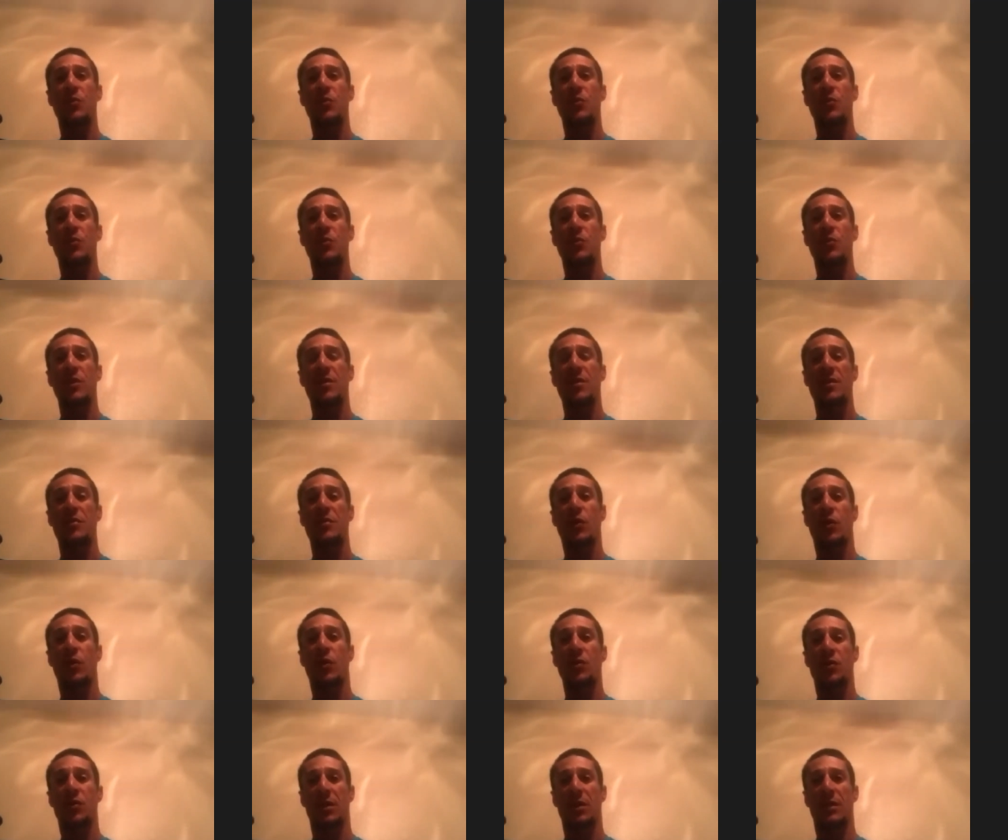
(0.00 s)
George
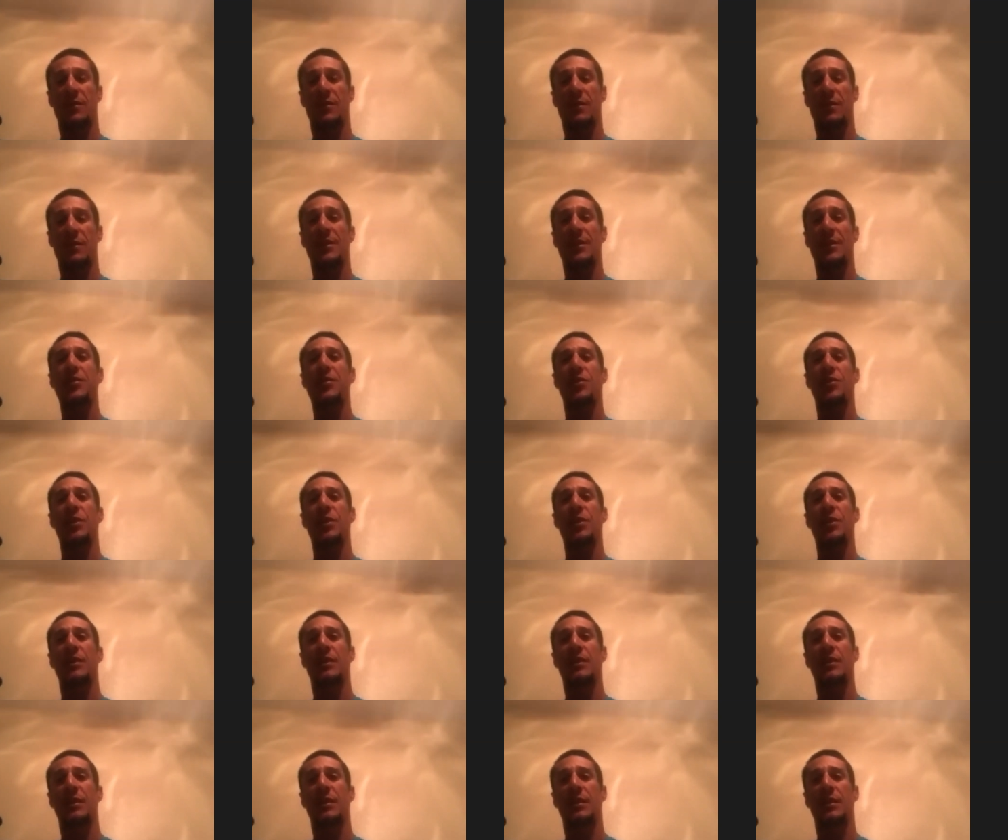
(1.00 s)
next year.
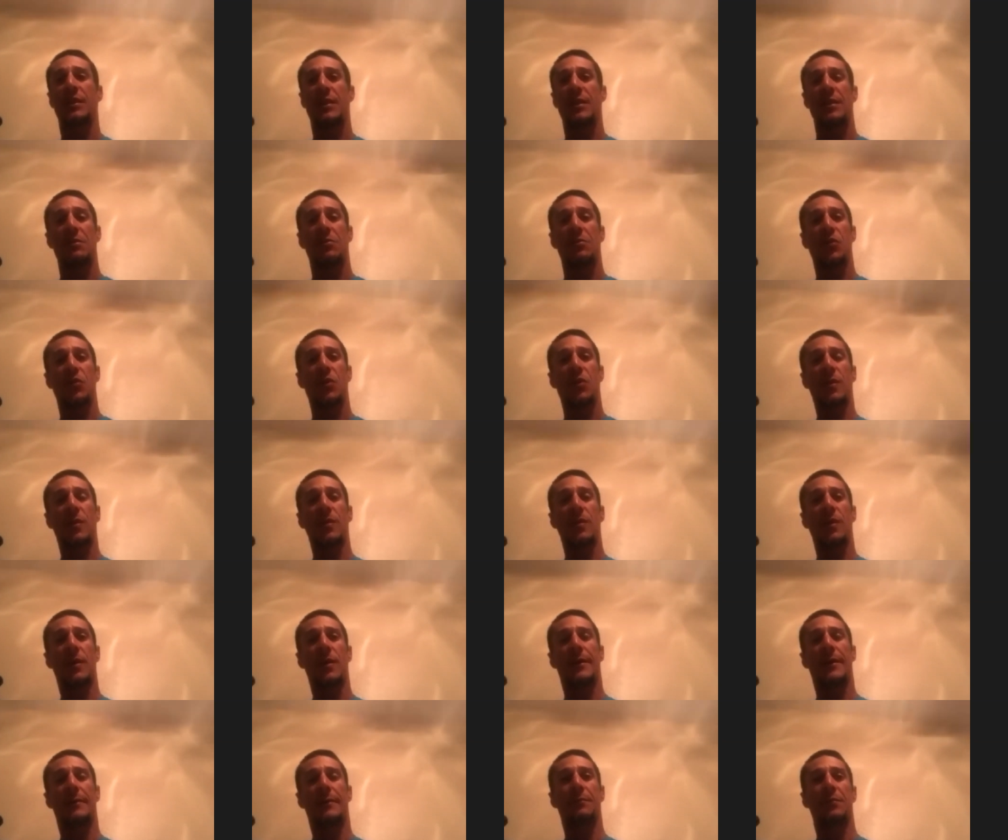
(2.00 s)

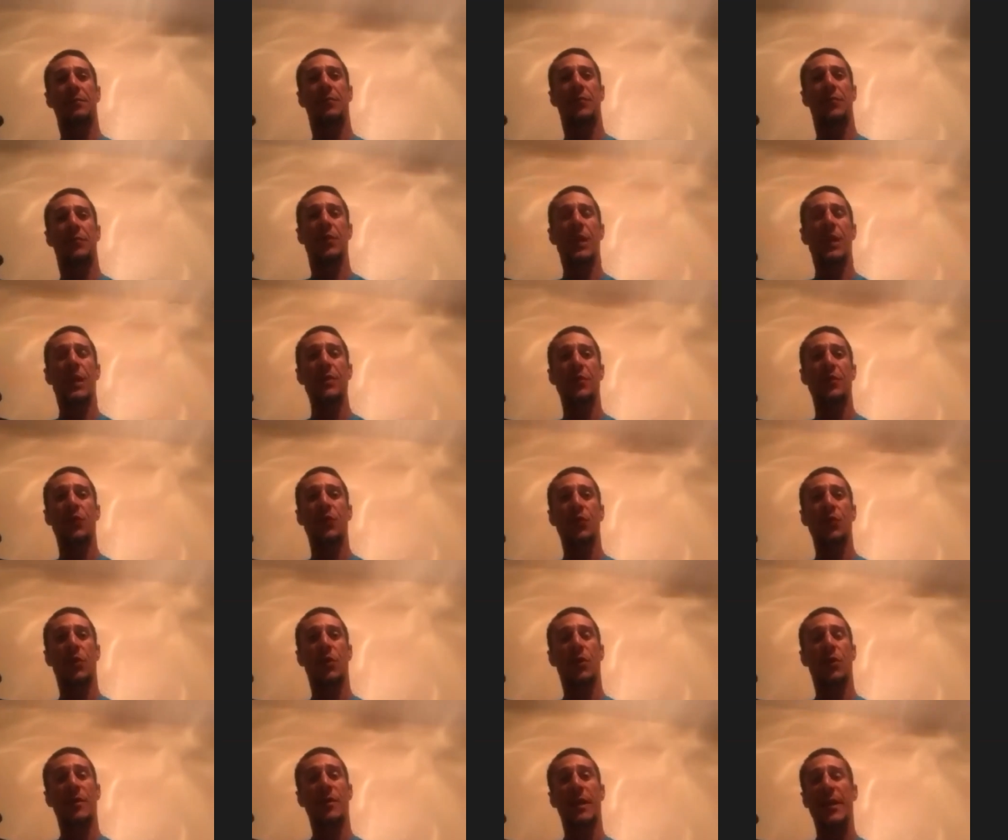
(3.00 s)
So you had to do all
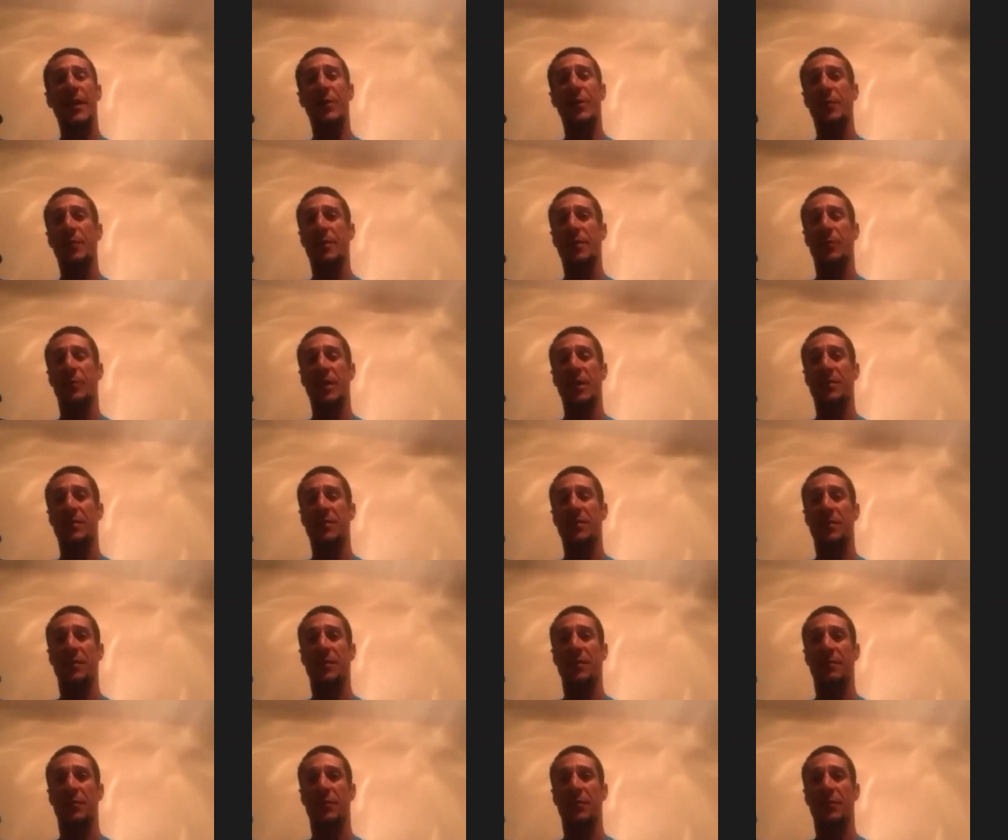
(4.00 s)
the Ironman
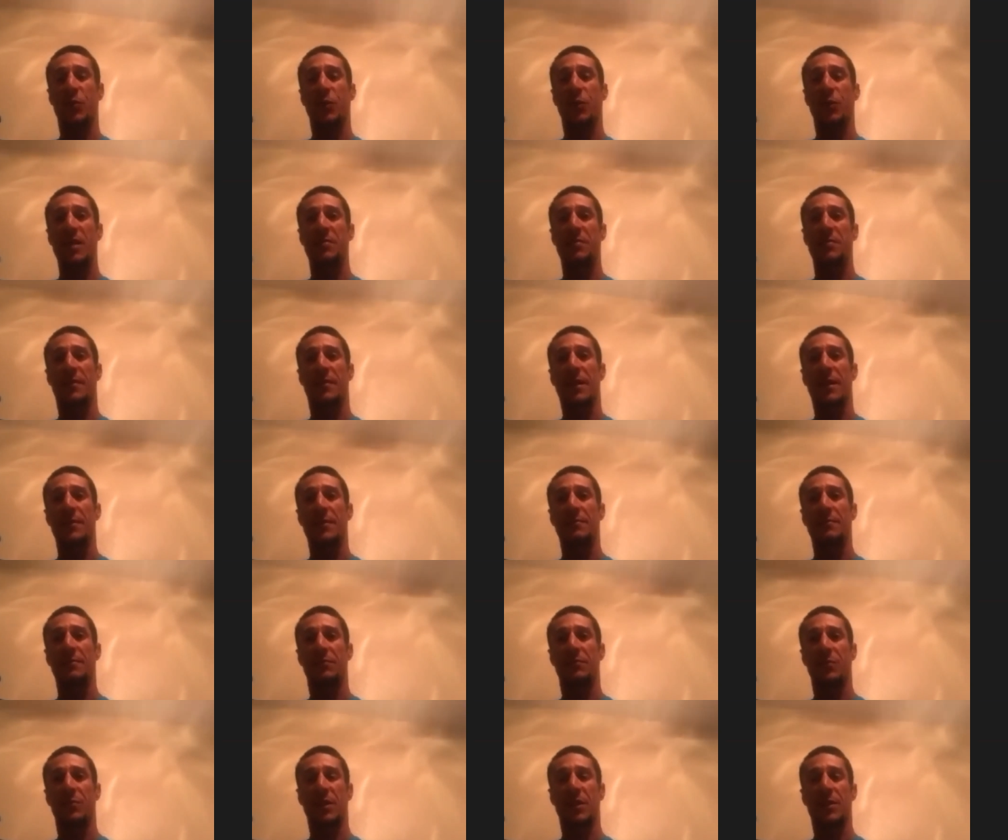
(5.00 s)
races to qualify.
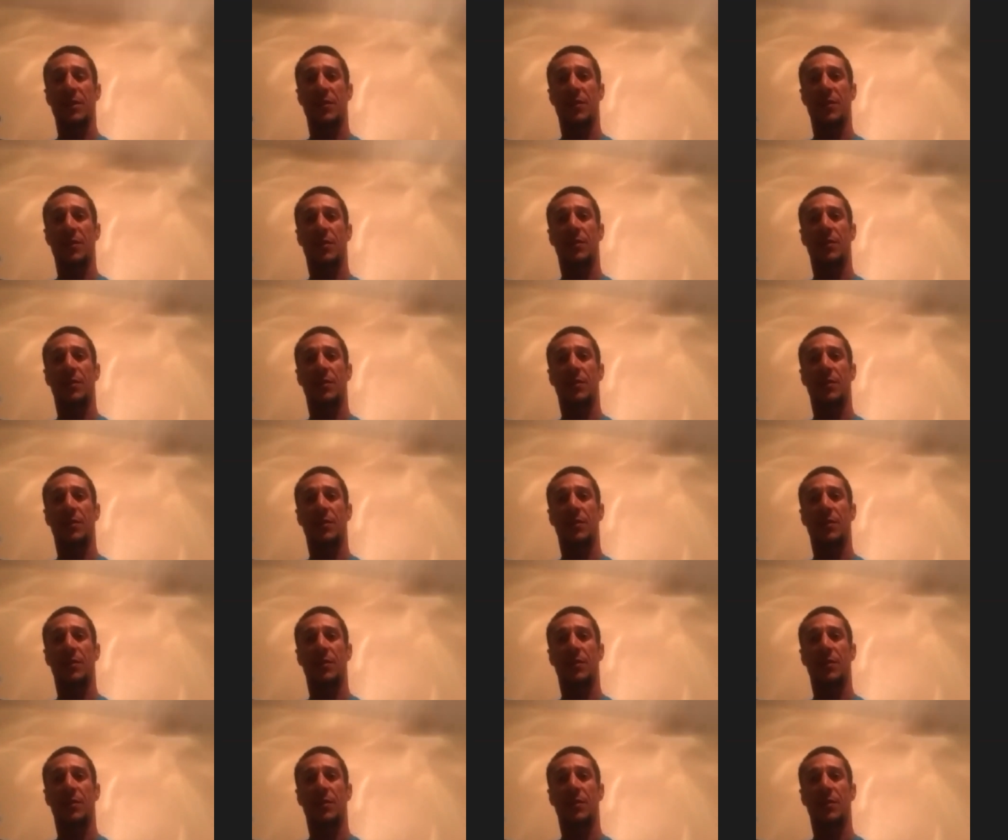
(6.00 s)
So